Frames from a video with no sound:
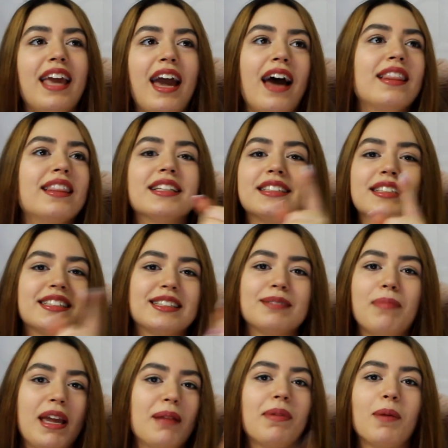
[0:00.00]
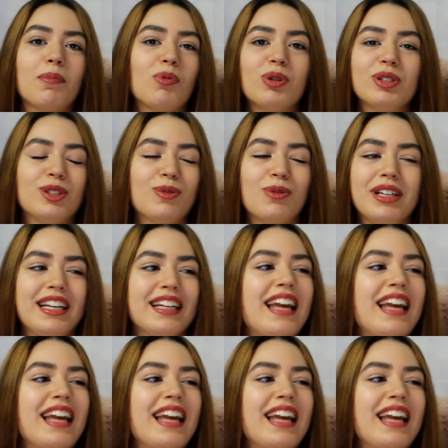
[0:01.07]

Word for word: yeah, this is made by Mohit Suri.